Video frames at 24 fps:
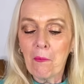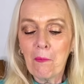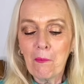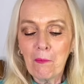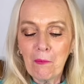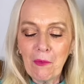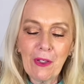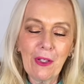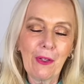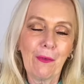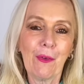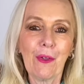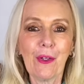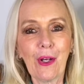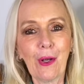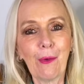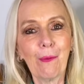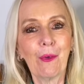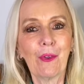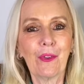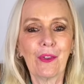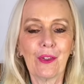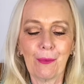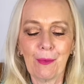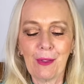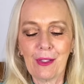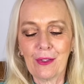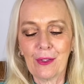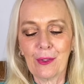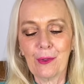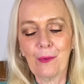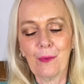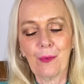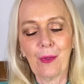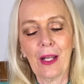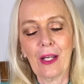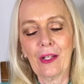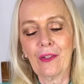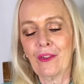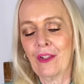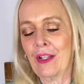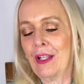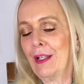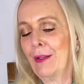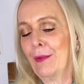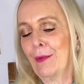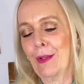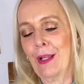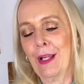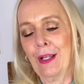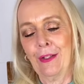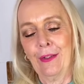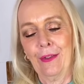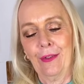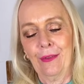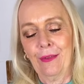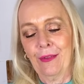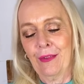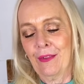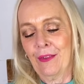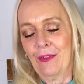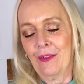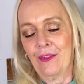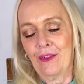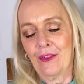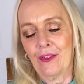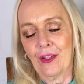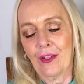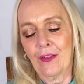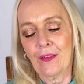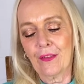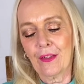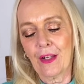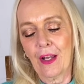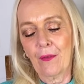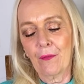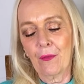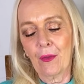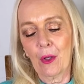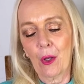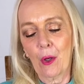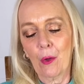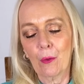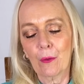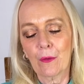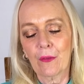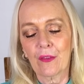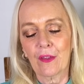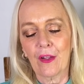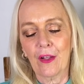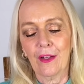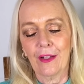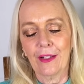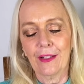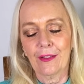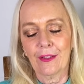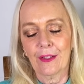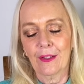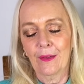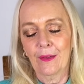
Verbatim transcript: But if you don't want to be too flashy, then just have the gold side.